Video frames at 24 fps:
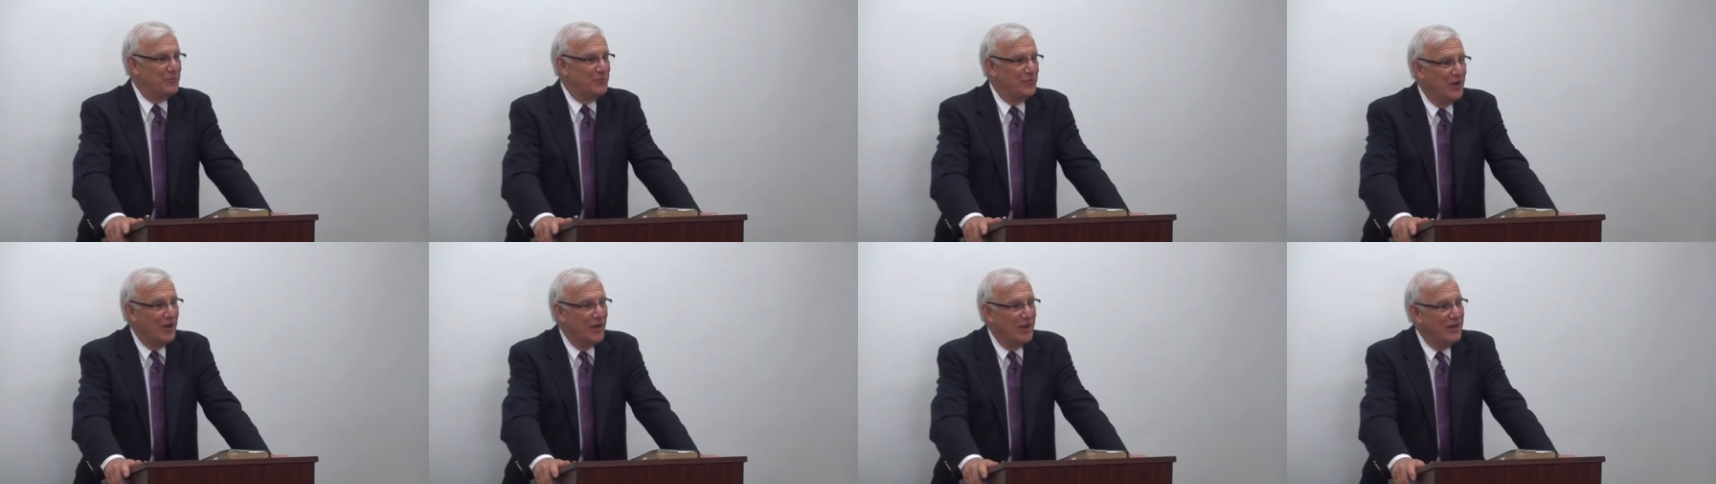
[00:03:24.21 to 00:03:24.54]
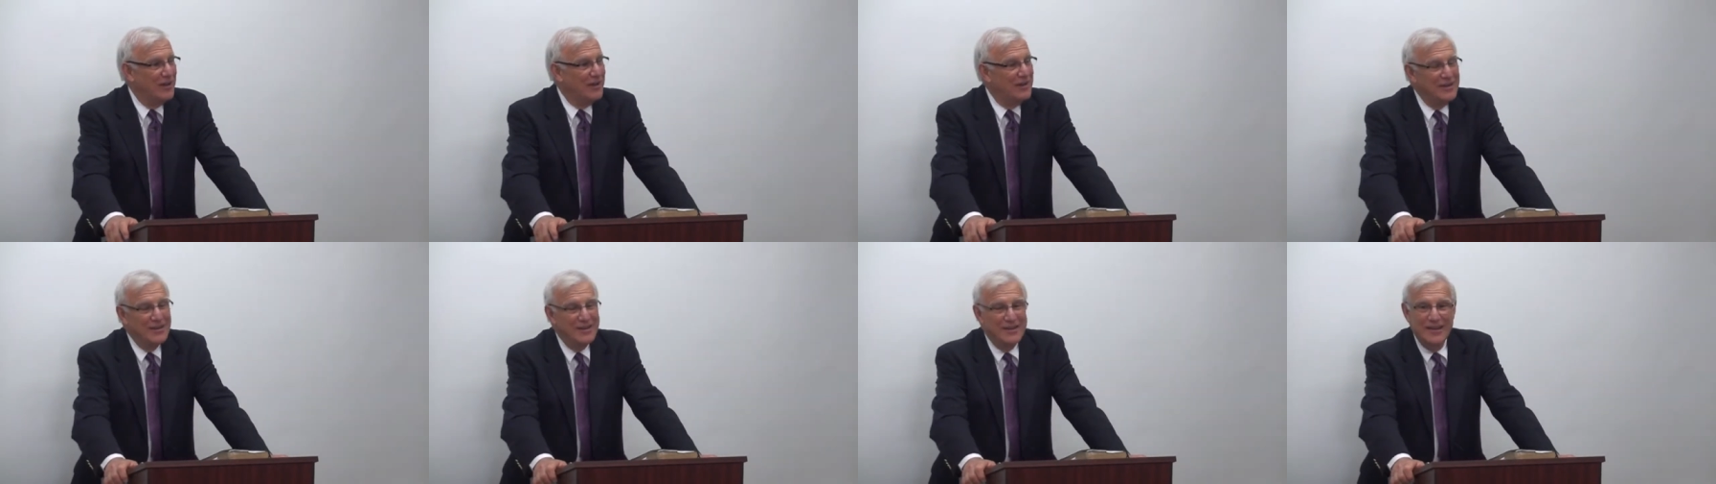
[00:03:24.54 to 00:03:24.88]
Uh,
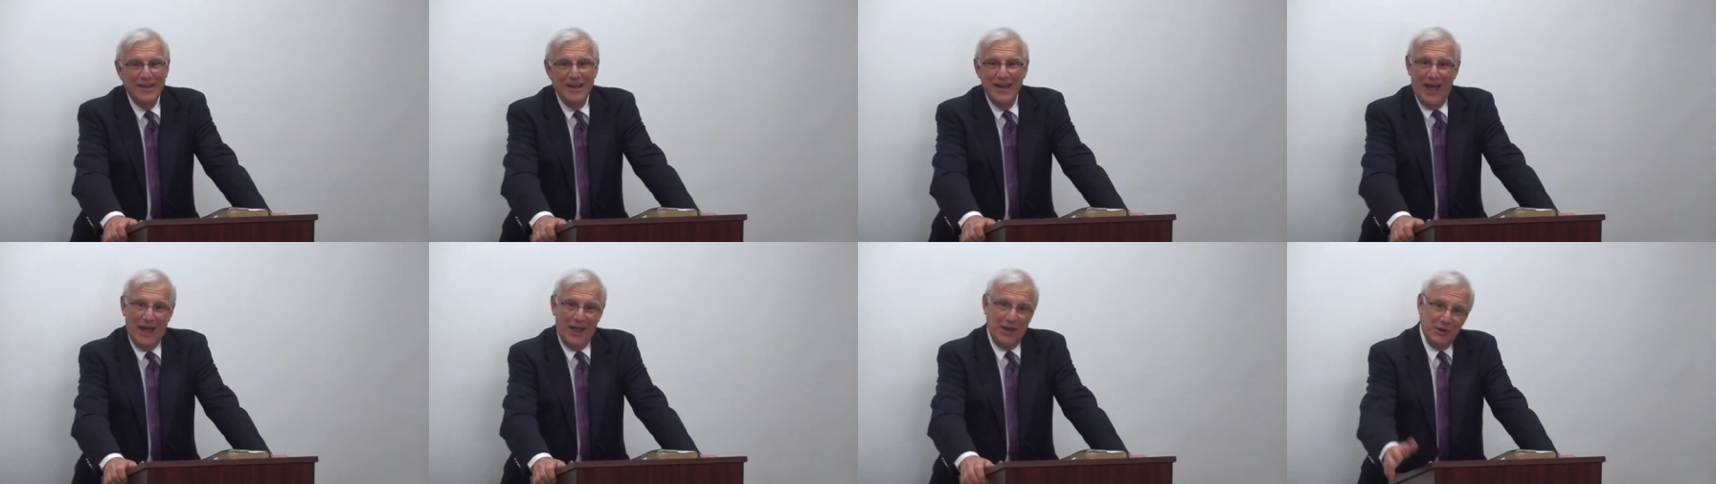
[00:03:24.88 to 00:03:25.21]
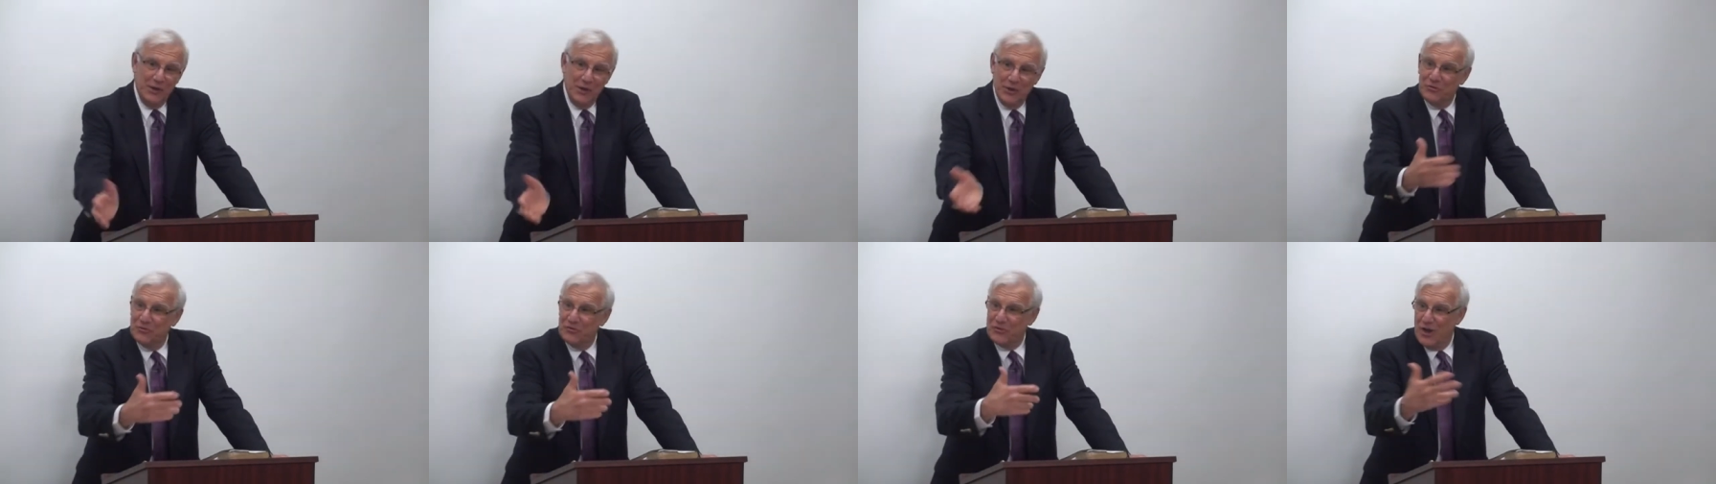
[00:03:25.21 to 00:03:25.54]
had
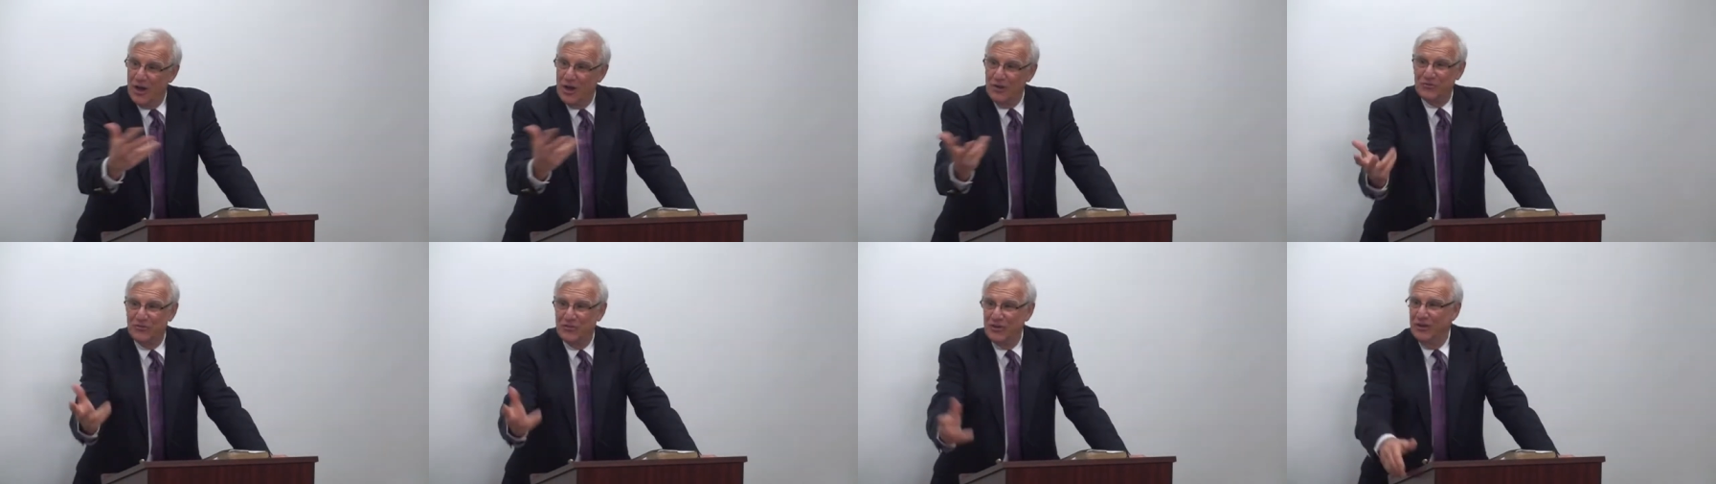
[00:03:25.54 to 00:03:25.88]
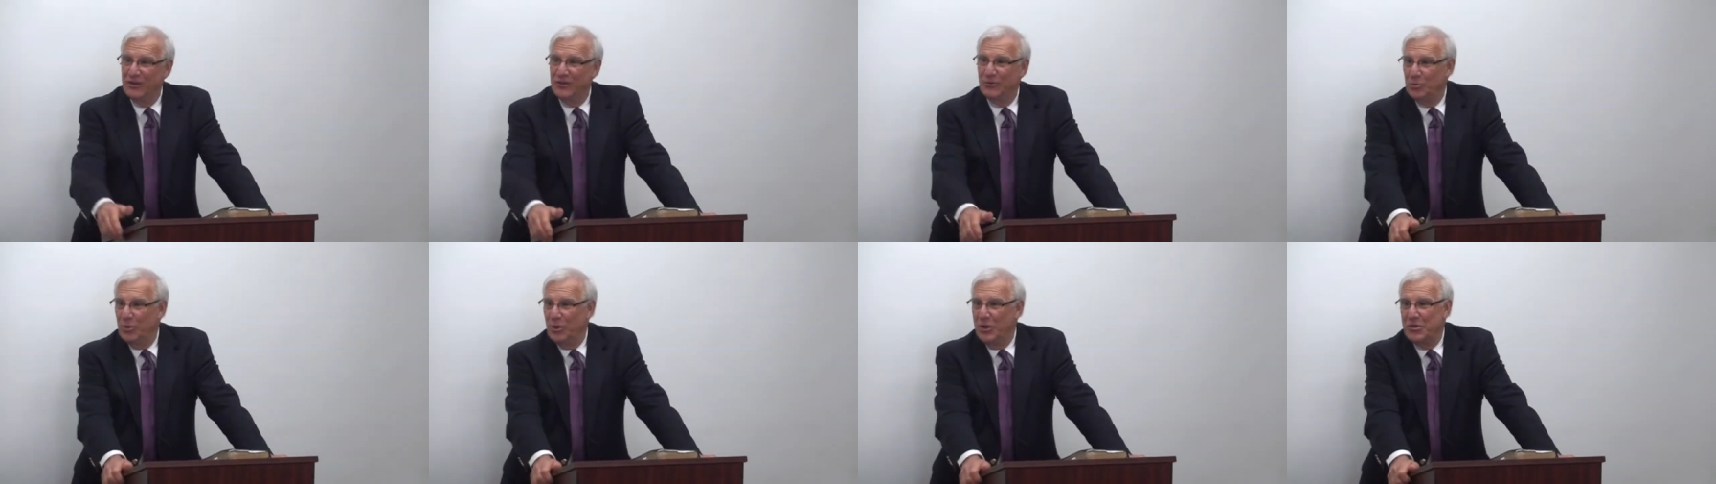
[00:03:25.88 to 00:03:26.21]
a
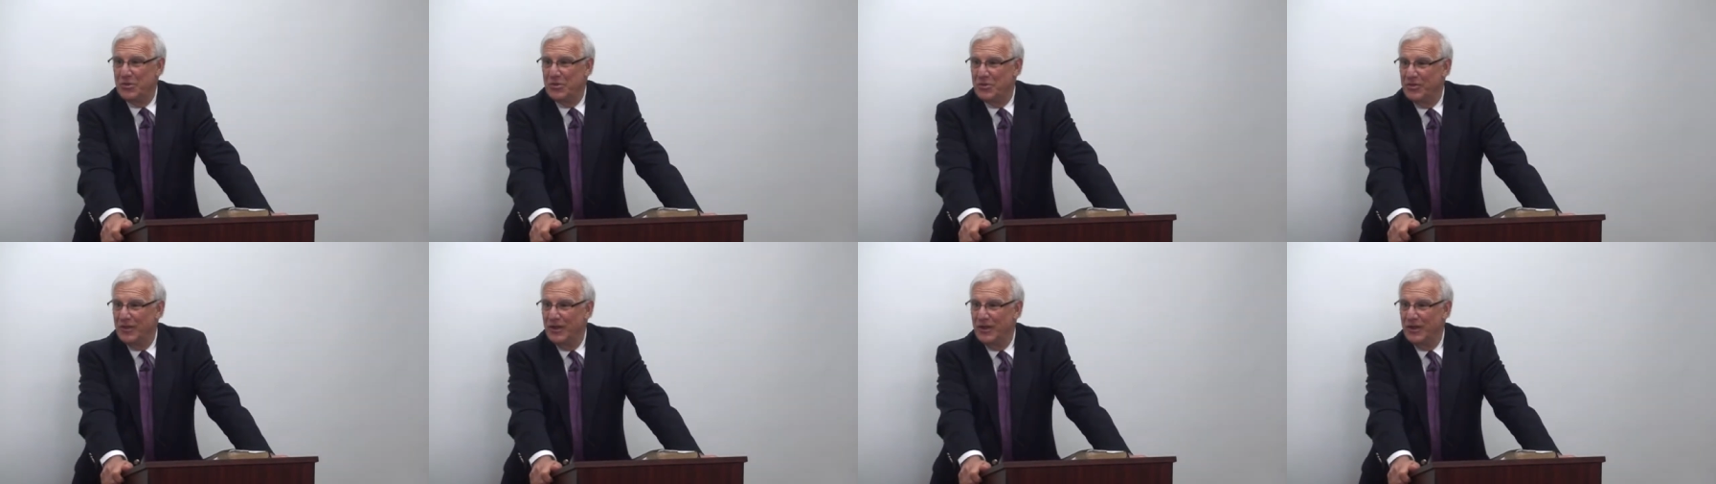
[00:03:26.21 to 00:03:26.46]
discussion with